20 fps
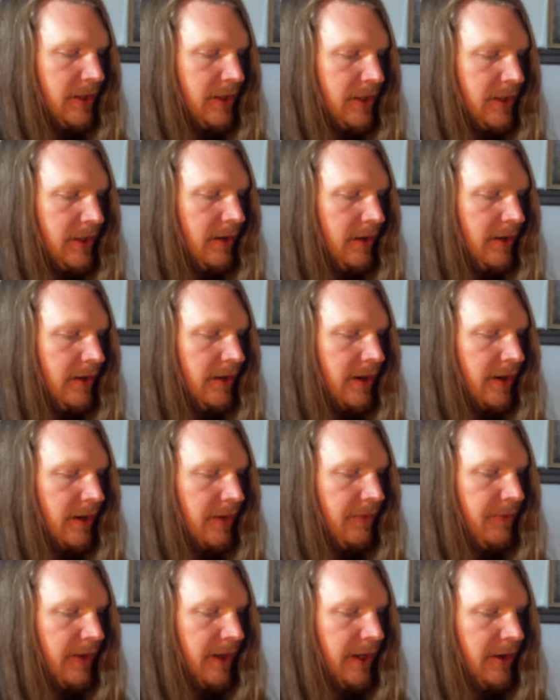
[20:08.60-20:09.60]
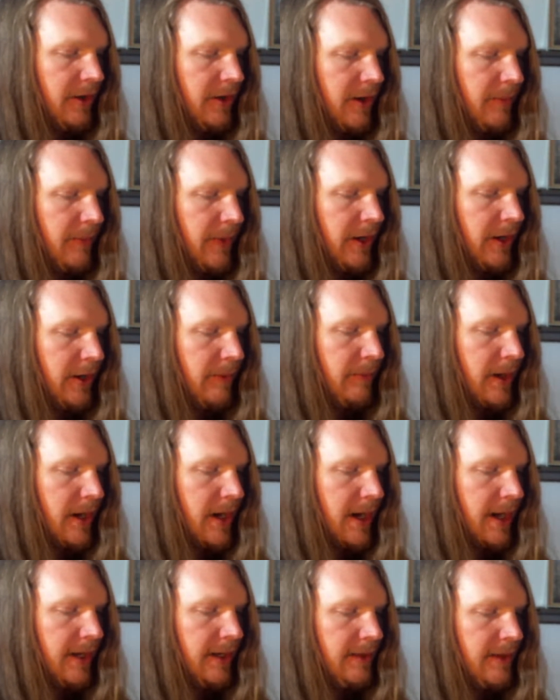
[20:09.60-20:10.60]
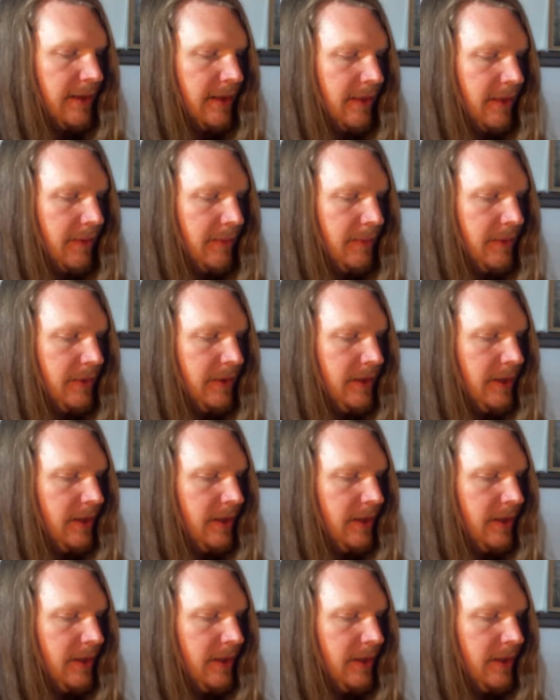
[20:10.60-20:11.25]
A dark figure appeared behind them.